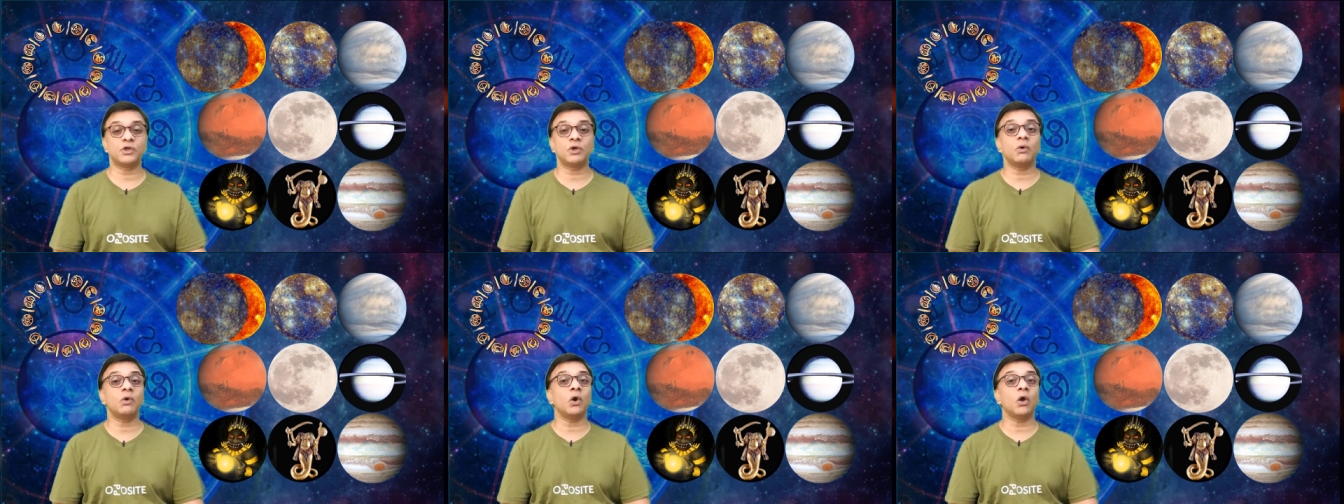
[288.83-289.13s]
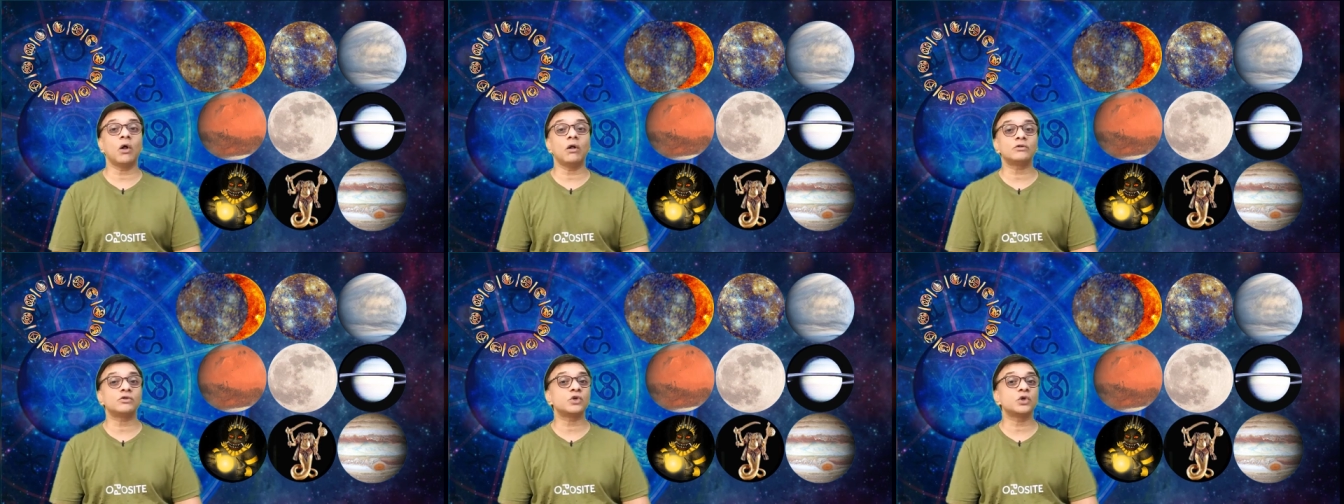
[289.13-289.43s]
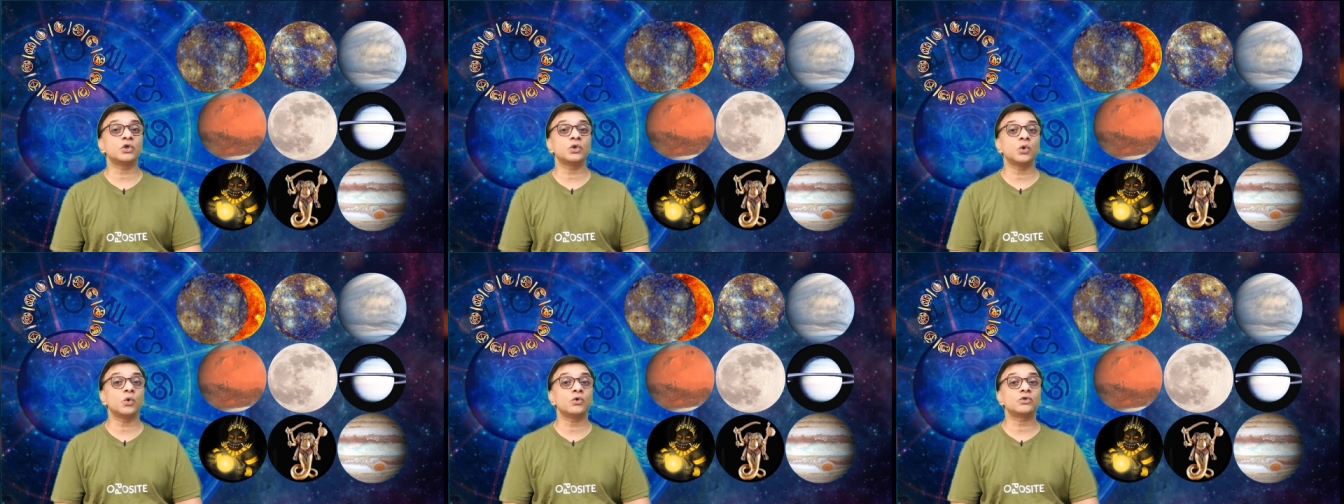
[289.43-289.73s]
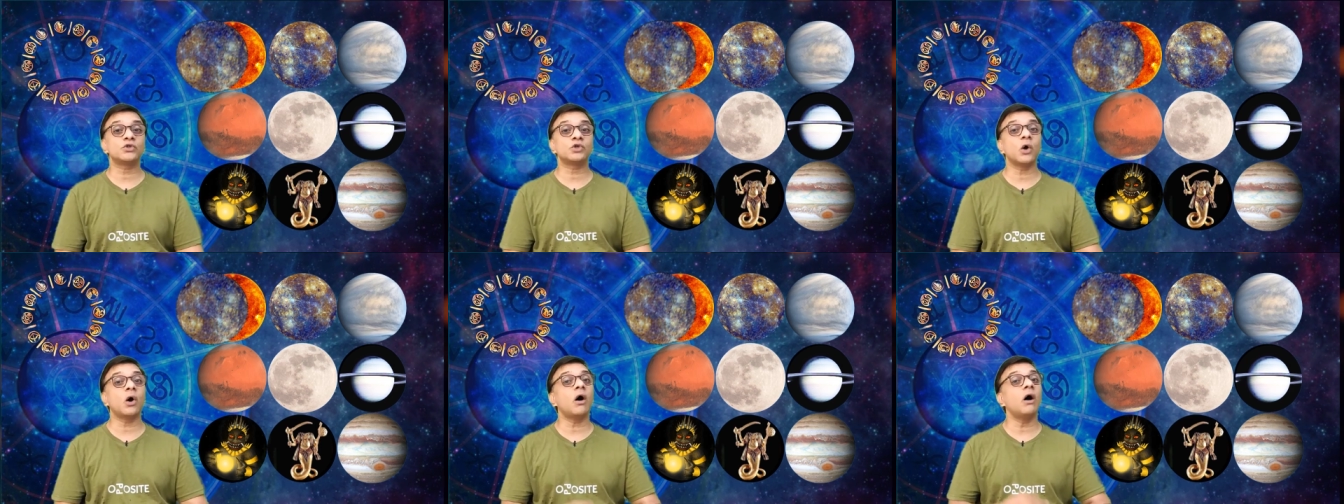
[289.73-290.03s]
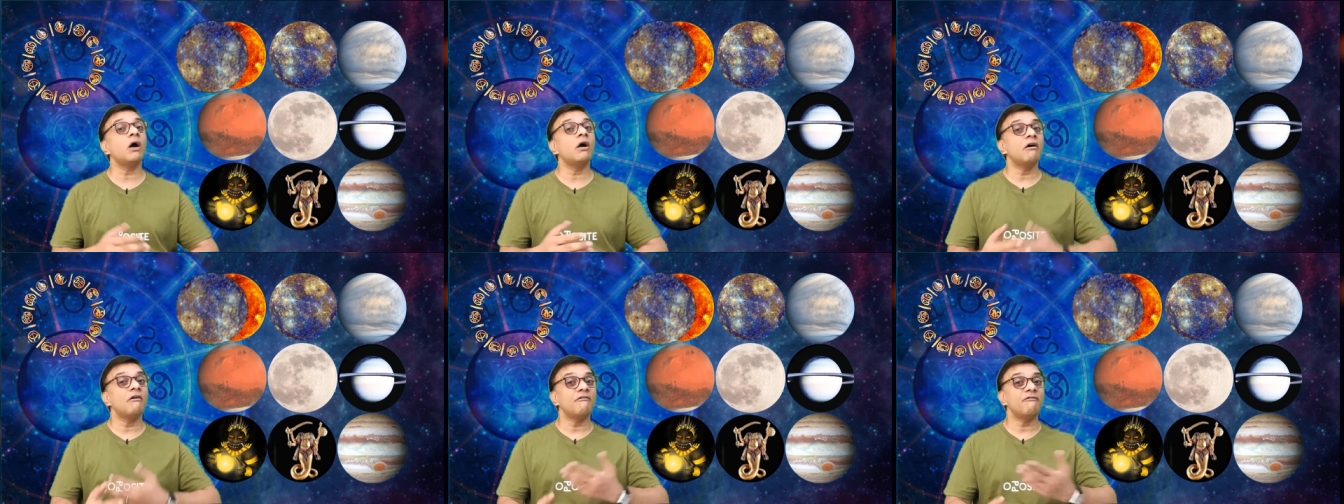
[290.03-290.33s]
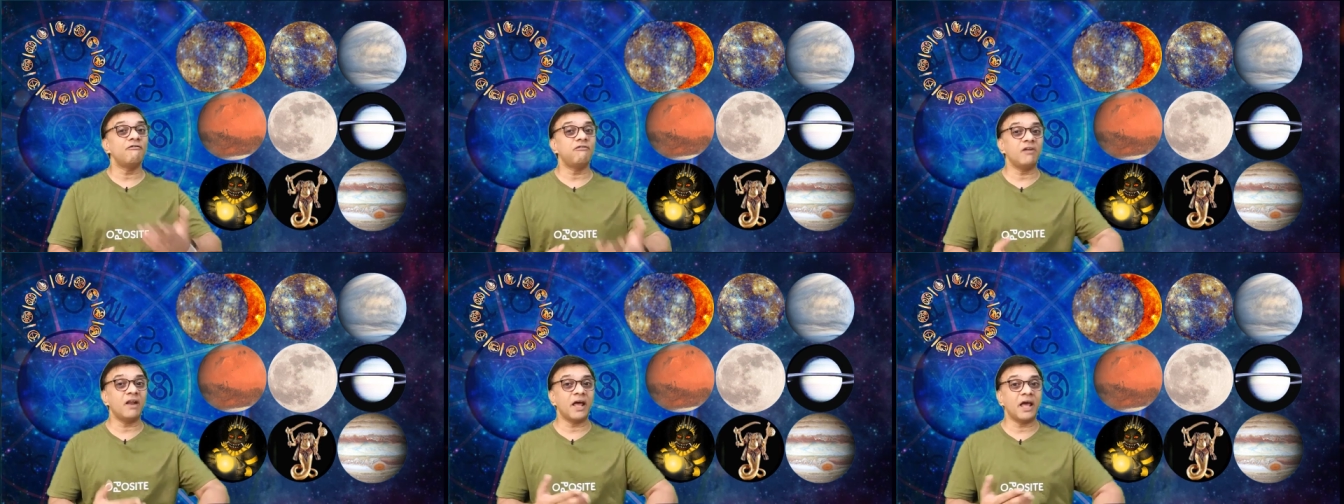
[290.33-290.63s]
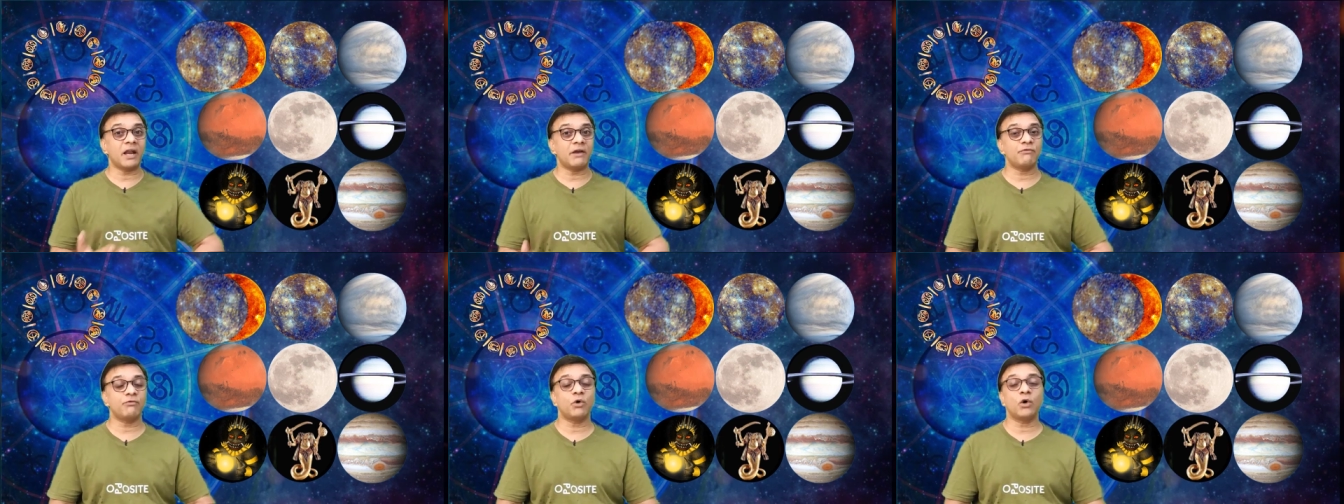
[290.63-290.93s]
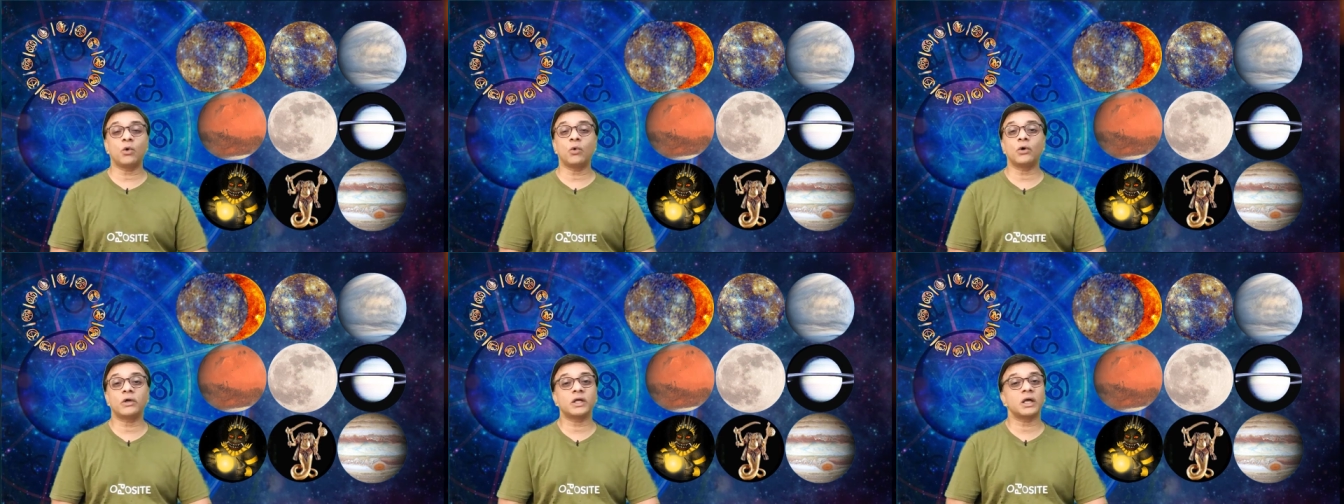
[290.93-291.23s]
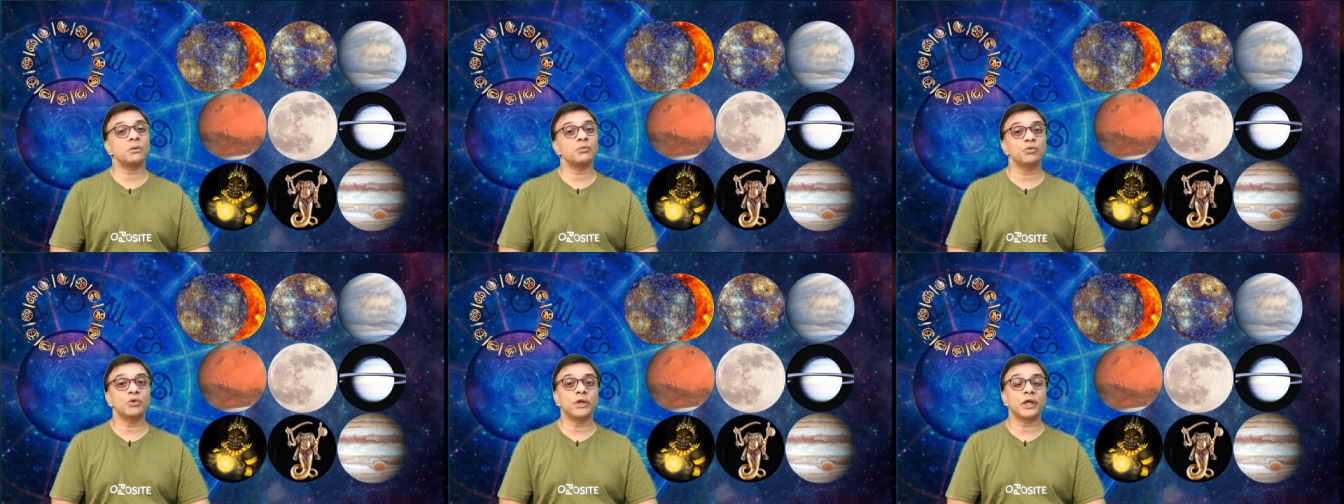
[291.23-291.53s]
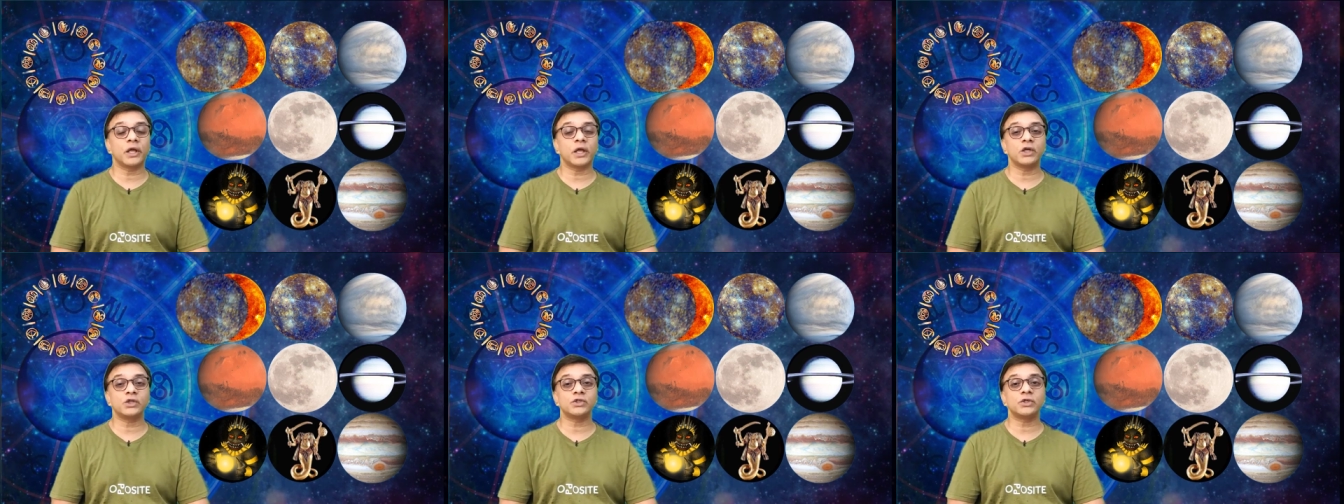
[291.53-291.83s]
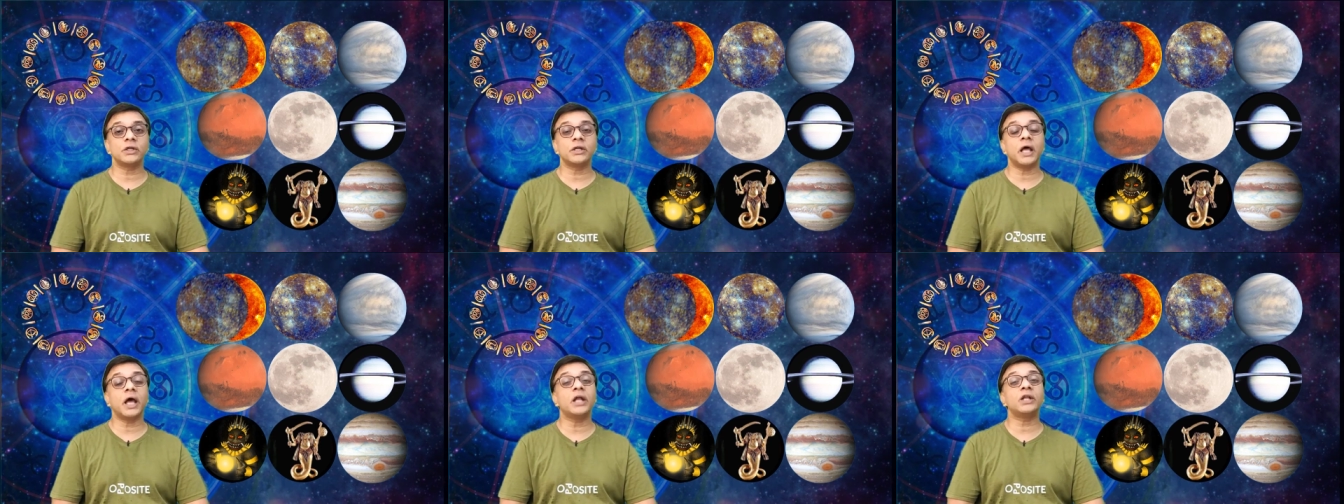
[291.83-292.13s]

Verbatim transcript: You will also use your flair for good communication